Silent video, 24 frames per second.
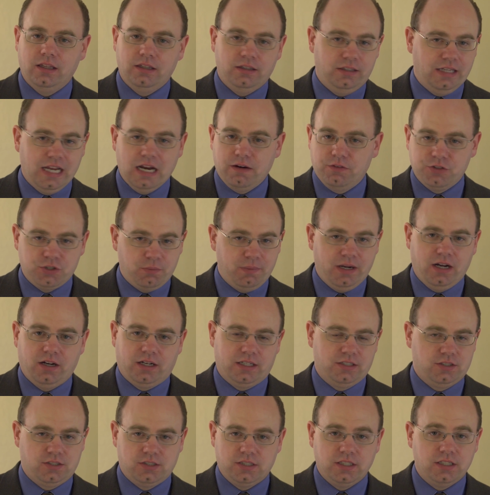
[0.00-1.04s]
the average
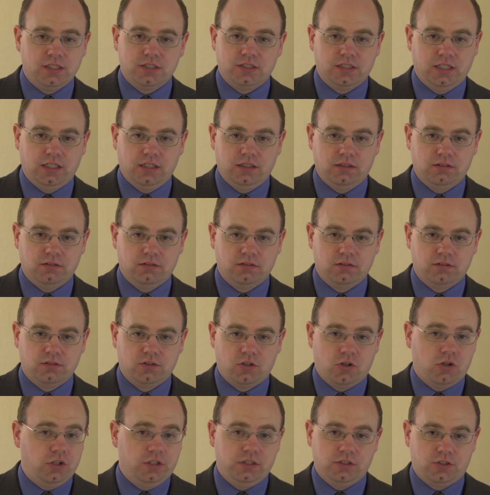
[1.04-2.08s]
American citizen
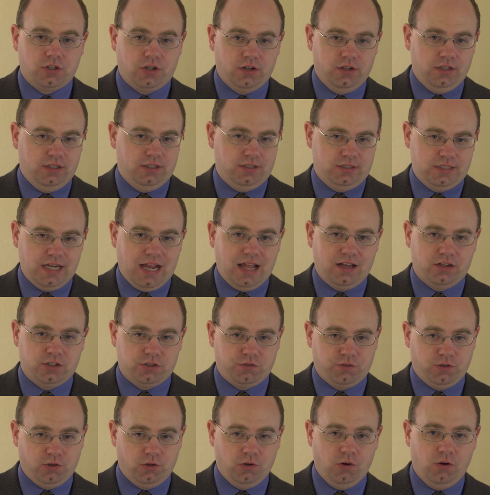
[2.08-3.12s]
couldn't turn in his
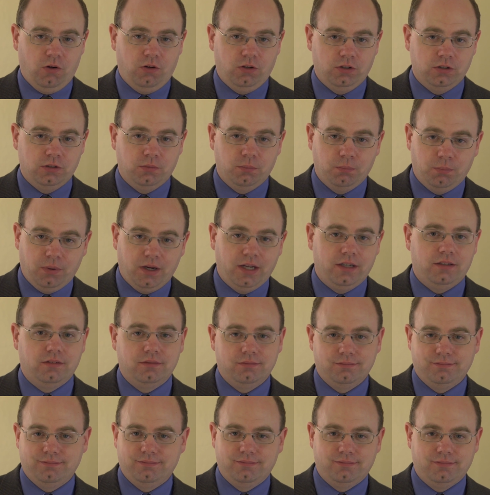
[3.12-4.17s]
dollars for gold,
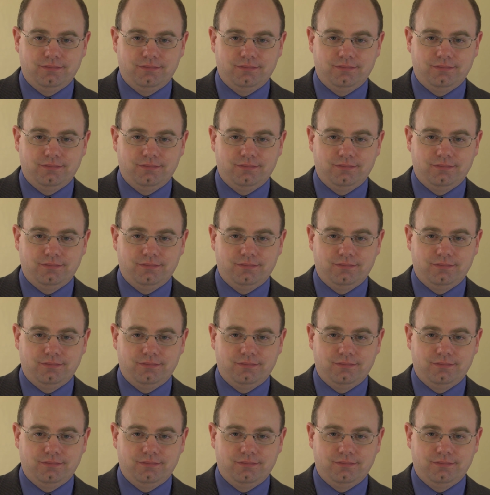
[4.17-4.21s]
but